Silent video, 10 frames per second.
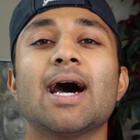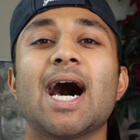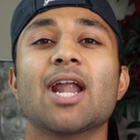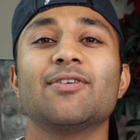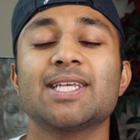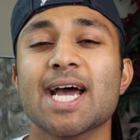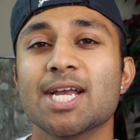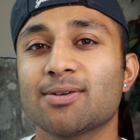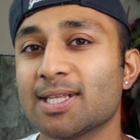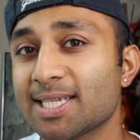out of
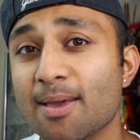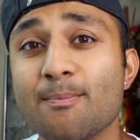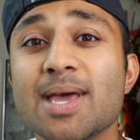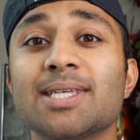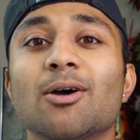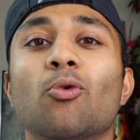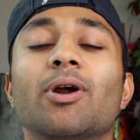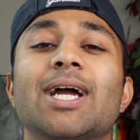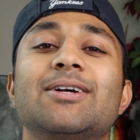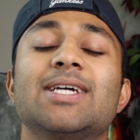attachment. Let's say they miss a
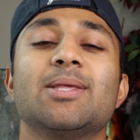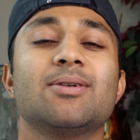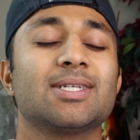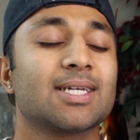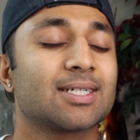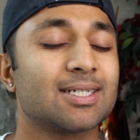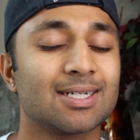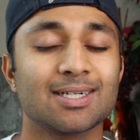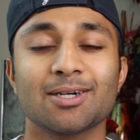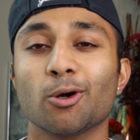workout day, they're just like,
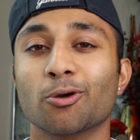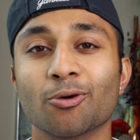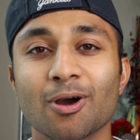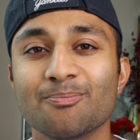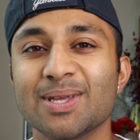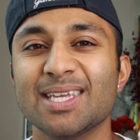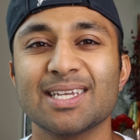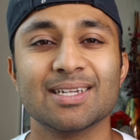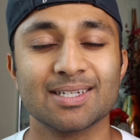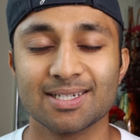all
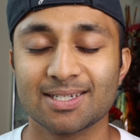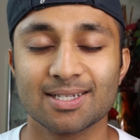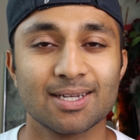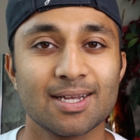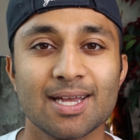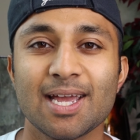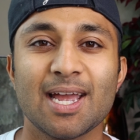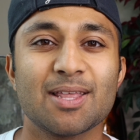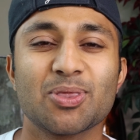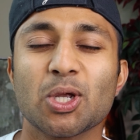grumpy and just
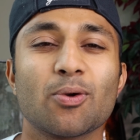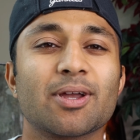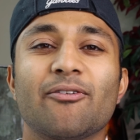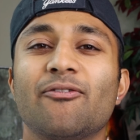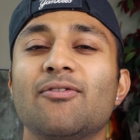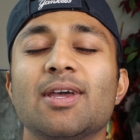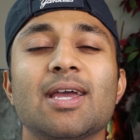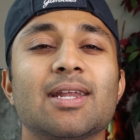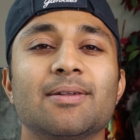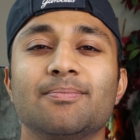throwing a
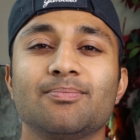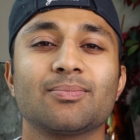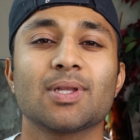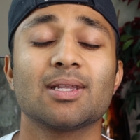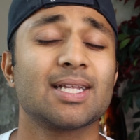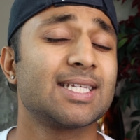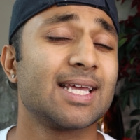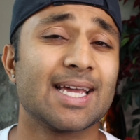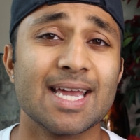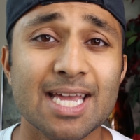fit, and let's say
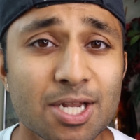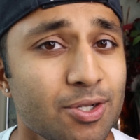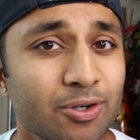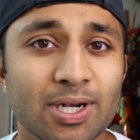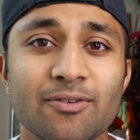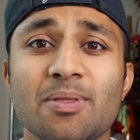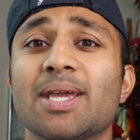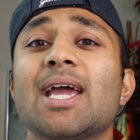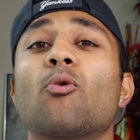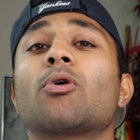they get injured even, they
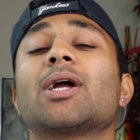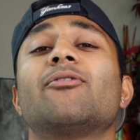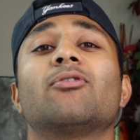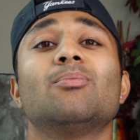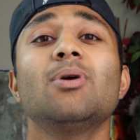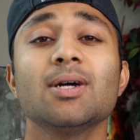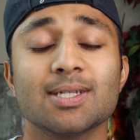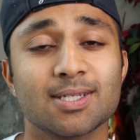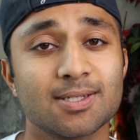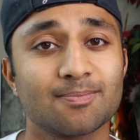can't work out for
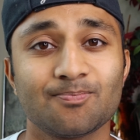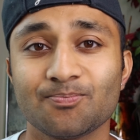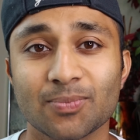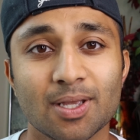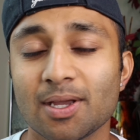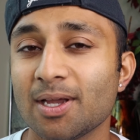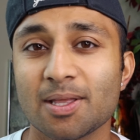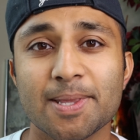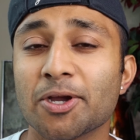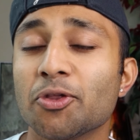months.
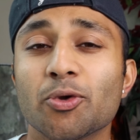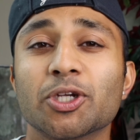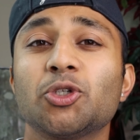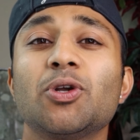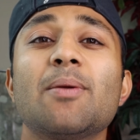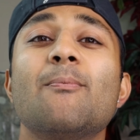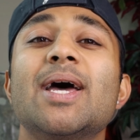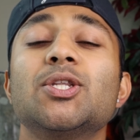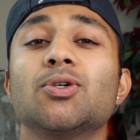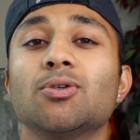They go through extreme
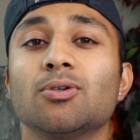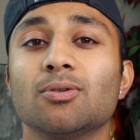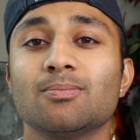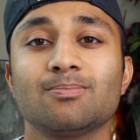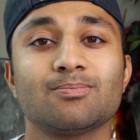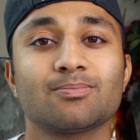mental